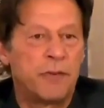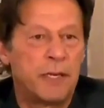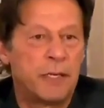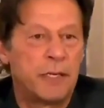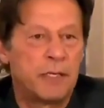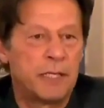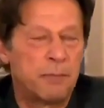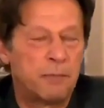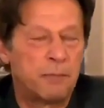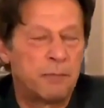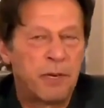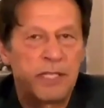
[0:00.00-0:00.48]

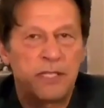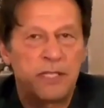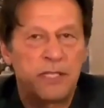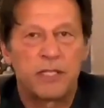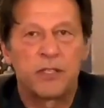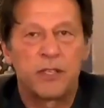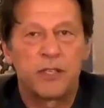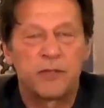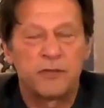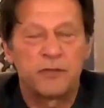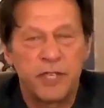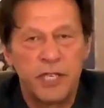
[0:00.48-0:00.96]
uh, the
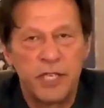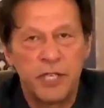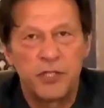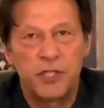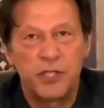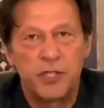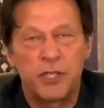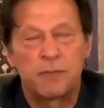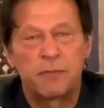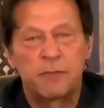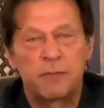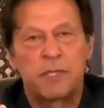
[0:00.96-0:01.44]
president of
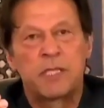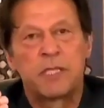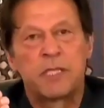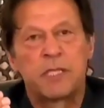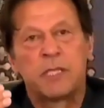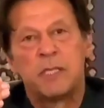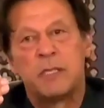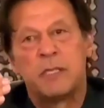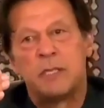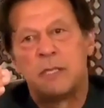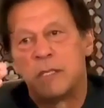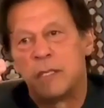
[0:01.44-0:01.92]
Egypt,
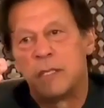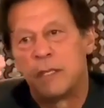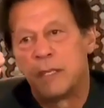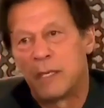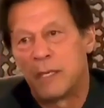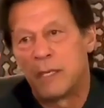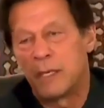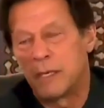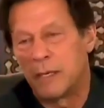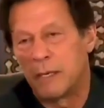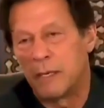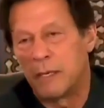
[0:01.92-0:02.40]

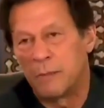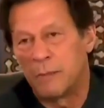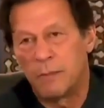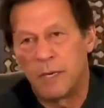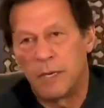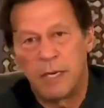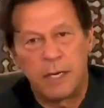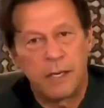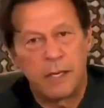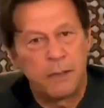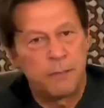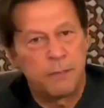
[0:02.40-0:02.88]
uh,
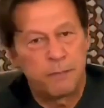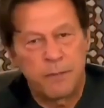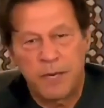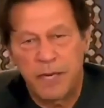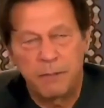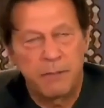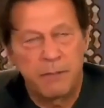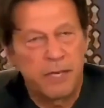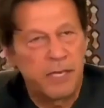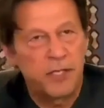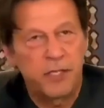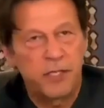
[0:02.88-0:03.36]
uh,
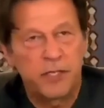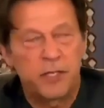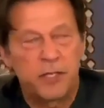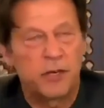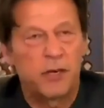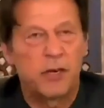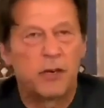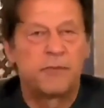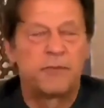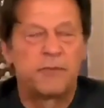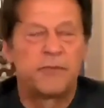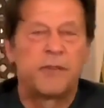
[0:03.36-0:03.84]
prime minister
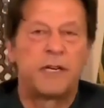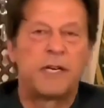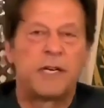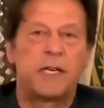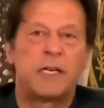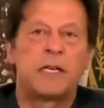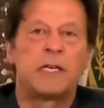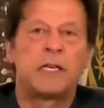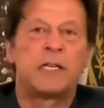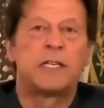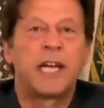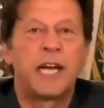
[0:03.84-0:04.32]
of
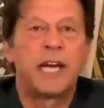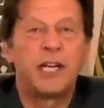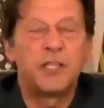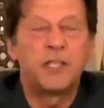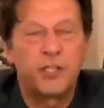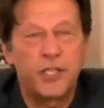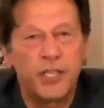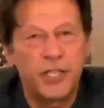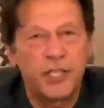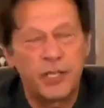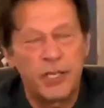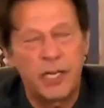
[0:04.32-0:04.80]

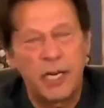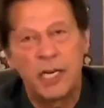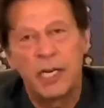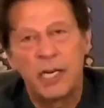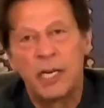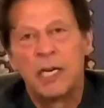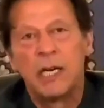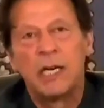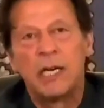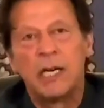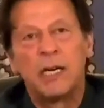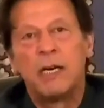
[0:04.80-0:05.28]
Nigeria,
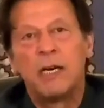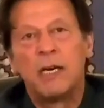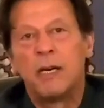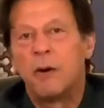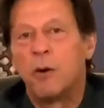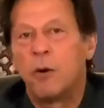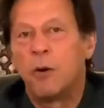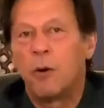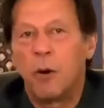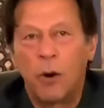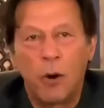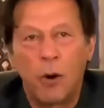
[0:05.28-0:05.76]

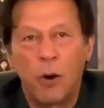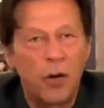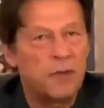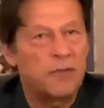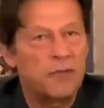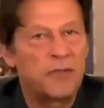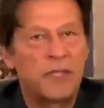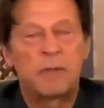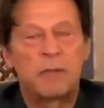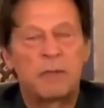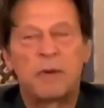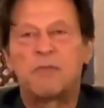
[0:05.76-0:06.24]
all
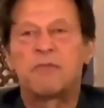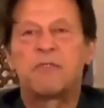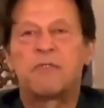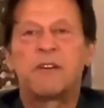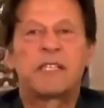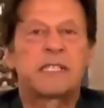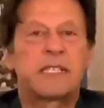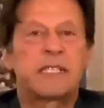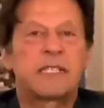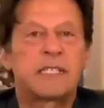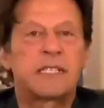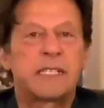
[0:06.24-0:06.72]
of them are
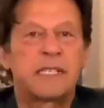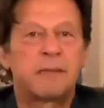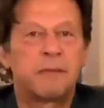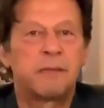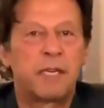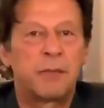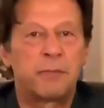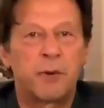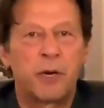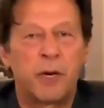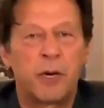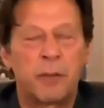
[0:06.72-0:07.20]
facing
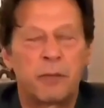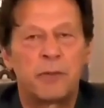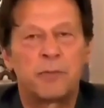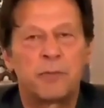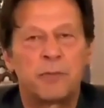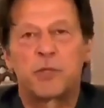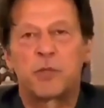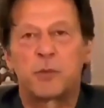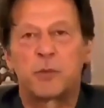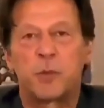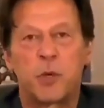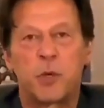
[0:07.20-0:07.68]
similar
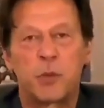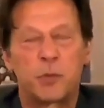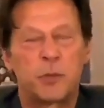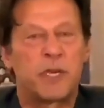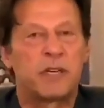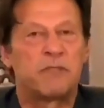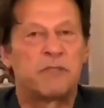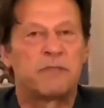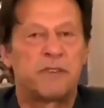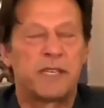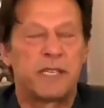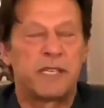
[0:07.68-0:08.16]
problems to what we
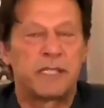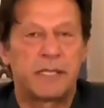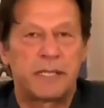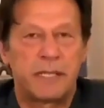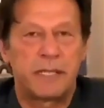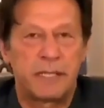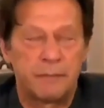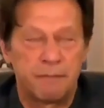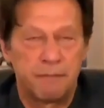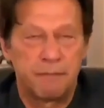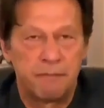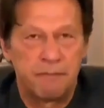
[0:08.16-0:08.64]
are facing.